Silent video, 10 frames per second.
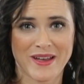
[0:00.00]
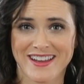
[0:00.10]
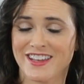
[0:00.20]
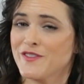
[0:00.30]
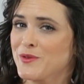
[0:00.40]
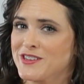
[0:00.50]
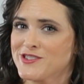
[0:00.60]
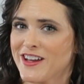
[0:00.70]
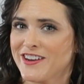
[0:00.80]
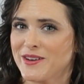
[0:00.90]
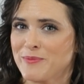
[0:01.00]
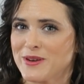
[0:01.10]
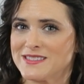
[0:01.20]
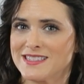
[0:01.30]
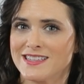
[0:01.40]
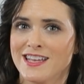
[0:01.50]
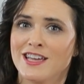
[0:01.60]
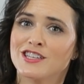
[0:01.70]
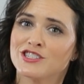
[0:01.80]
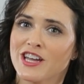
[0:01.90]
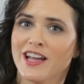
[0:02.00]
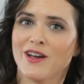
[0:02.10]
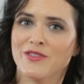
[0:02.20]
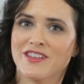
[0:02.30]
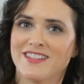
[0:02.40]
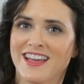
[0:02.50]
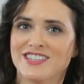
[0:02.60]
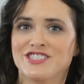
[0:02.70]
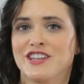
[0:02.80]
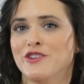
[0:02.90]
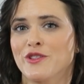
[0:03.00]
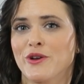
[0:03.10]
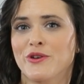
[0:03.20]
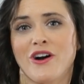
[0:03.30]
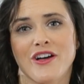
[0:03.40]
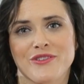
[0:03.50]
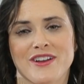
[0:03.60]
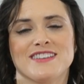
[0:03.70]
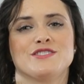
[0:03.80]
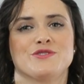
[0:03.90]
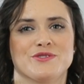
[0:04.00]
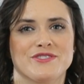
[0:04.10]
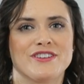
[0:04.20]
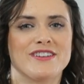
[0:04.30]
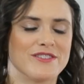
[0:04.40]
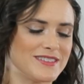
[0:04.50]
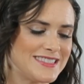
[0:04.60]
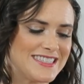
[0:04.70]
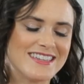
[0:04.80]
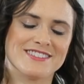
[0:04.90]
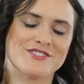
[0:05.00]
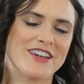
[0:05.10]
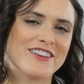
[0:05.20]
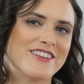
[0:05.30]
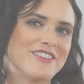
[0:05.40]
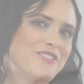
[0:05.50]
But if you wanna try it on in person, check out the collection at your local authorized jeweler. You can see it and try it on on